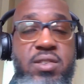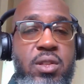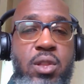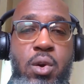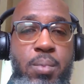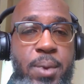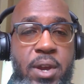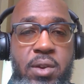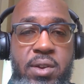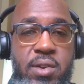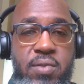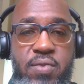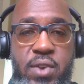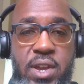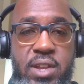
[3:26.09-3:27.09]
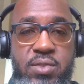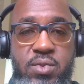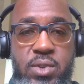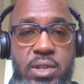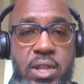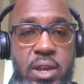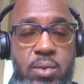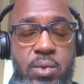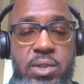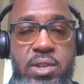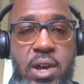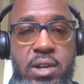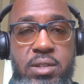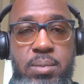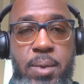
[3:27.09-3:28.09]
a low barrier for entry, like we
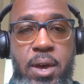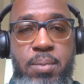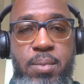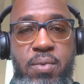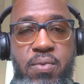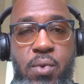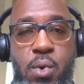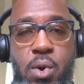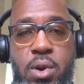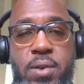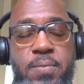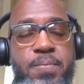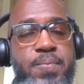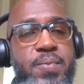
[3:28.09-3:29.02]
talked about before.